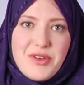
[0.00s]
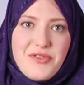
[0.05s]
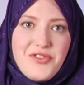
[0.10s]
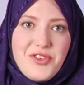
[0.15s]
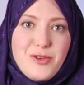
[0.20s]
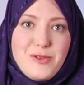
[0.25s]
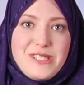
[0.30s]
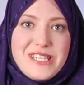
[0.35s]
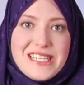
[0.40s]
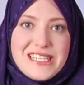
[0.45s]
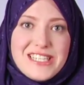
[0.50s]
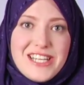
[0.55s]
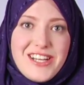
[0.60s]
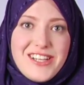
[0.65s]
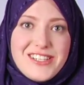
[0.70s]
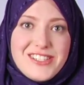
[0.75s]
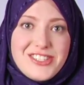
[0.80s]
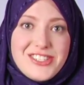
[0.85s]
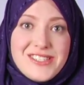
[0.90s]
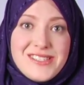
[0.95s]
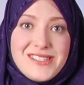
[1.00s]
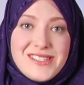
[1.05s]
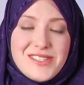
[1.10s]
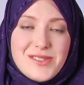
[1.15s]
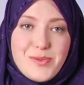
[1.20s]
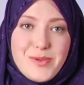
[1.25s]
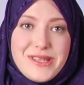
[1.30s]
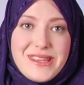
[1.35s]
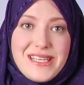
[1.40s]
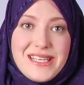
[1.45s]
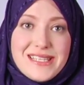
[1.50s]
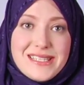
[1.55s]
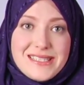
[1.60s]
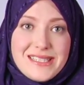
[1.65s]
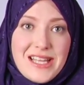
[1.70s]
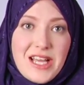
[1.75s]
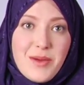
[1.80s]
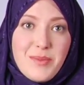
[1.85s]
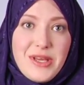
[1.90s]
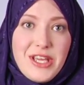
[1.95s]
a food technologist with the
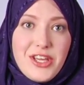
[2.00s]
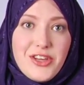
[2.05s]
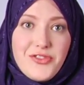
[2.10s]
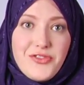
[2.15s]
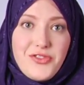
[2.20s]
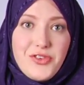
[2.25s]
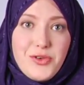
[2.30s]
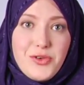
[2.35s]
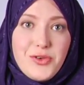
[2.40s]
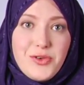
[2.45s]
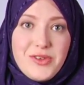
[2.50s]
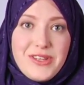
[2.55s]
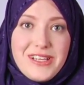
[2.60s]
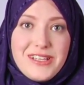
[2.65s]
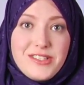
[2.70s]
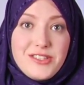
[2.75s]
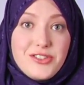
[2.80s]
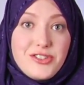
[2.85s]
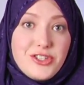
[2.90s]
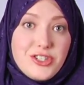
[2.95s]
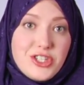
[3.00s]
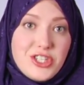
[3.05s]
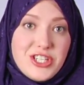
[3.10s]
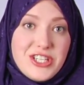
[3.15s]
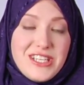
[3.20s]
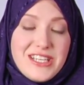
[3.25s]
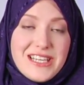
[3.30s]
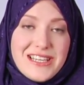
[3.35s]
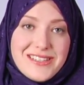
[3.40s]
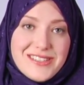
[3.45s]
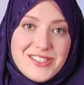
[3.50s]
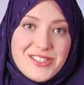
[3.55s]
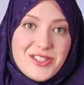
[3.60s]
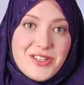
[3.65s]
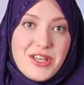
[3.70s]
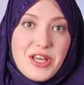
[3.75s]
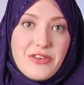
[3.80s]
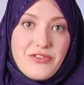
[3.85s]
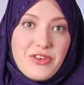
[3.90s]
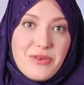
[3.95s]
Islamic Food and Nutrition
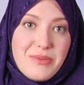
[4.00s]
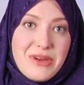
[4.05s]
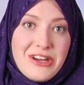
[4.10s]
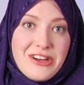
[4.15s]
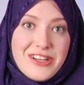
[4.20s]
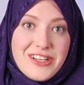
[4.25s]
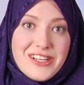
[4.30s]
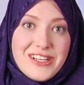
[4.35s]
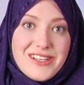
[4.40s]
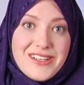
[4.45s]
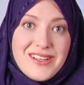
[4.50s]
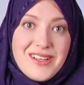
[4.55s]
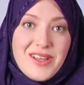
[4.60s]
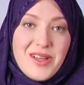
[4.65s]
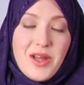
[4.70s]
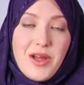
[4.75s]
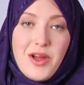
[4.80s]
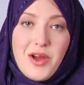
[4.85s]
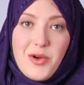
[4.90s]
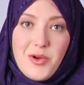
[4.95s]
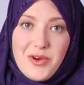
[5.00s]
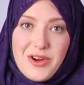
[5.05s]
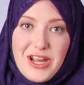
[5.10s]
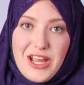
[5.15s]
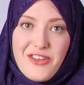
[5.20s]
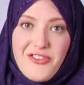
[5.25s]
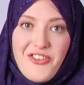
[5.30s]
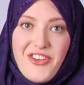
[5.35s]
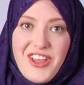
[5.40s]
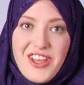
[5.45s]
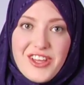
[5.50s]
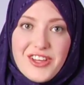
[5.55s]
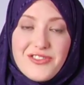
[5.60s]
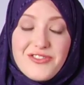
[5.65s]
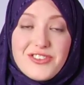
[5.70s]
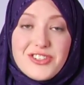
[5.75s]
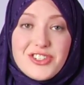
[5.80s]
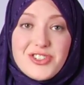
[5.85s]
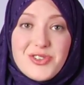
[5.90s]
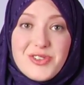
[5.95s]
Council of America, or IFANCA
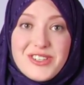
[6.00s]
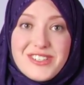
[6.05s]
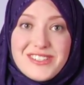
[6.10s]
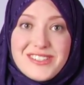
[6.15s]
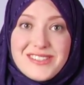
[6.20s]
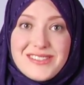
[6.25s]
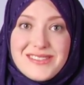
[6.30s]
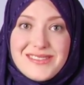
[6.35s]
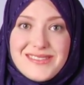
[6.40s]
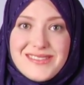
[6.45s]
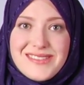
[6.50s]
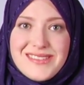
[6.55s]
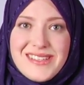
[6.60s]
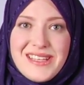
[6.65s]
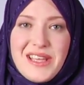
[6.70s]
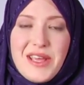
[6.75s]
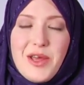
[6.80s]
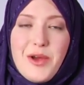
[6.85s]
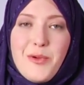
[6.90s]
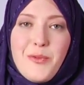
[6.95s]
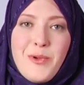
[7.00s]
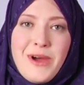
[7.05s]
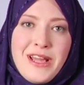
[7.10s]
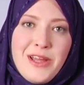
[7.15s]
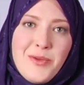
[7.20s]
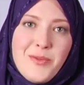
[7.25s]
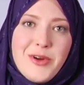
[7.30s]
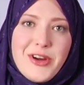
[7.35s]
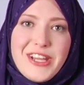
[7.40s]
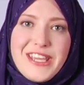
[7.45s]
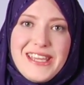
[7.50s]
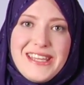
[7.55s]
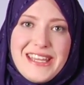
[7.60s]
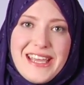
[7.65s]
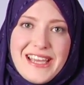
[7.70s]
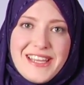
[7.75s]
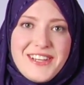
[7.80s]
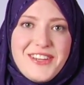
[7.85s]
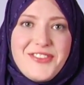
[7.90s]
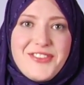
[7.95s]
for short. While working
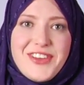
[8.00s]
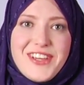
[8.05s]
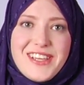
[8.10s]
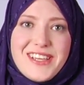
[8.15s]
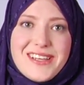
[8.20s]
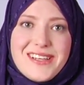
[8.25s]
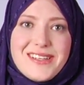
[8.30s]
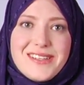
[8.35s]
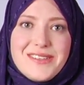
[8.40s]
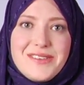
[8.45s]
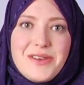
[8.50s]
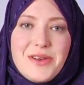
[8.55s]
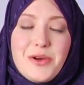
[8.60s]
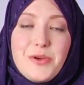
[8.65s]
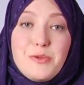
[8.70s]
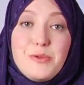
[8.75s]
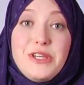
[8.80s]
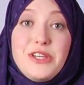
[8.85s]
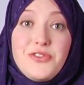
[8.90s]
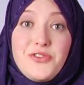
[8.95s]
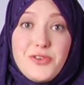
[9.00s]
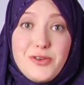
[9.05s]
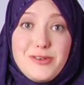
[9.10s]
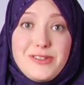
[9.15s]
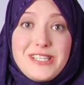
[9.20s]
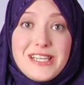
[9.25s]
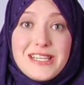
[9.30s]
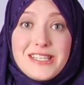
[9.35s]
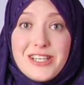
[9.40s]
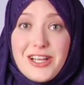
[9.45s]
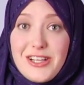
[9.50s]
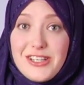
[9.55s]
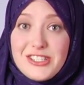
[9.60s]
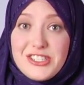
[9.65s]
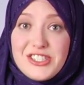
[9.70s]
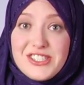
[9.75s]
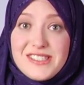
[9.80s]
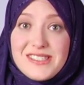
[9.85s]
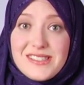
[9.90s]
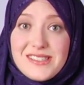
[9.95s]
at IFANCA, we food
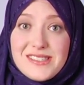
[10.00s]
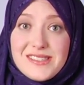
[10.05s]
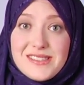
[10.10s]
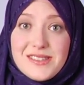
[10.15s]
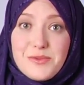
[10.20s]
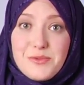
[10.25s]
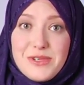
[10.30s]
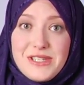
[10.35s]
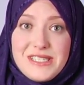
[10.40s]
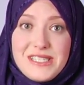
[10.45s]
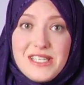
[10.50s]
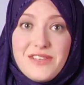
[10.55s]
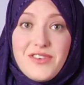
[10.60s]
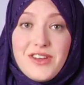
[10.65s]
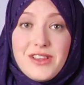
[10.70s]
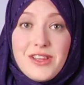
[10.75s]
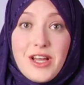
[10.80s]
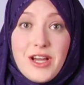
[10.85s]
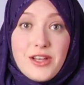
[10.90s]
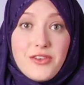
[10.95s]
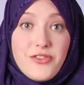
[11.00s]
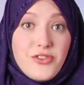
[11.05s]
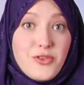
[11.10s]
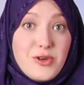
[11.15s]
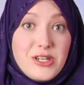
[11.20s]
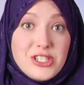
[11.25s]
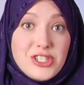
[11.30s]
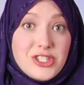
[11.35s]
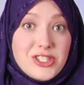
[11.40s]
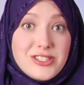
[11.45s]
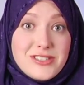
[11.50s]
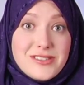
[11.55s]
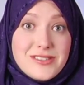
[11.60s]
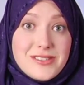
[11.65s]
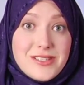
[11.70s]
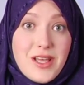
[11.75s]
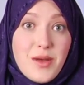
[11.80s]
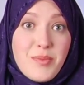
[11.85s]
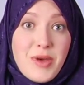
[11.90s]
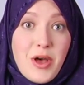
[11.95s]
technologists receive a lot of
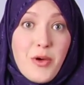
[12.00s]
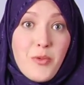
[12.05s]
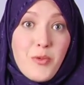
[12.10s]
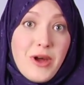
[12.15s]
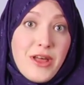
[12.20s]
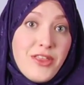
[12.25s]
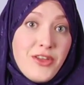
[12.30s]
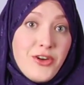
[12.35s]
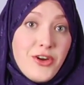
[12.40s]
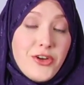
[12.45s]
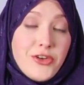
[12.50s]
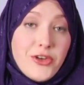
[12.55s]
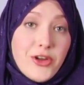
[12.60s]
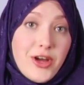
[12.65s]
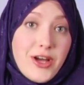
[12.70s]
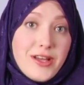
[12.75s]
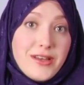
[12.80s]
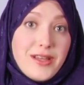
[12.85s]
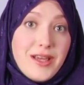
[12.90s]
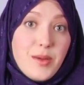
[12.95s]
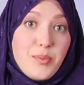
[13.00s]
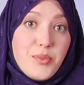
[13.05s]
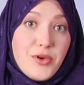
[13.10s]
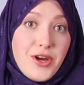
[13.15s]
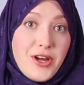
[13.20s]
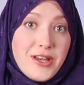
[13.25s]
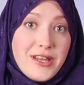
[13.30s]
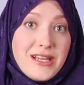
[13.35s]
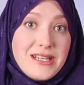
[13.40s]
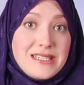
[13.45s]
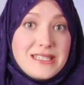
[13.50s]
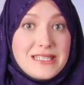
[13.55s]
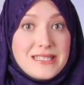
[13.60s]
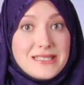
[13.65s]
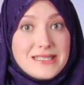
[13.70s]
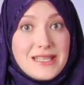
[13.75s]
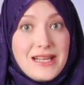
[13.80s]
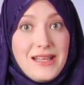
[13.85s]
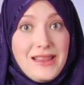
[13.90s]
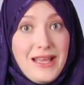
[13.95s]
questions about whether or not a product
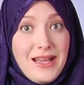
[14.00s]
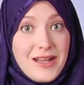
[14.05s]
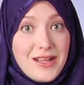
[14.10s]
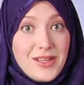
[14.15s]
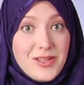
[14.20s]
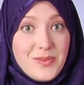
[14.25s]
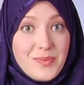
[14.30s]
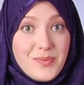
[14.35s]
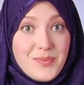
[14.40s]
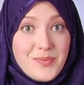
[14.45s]
is halal.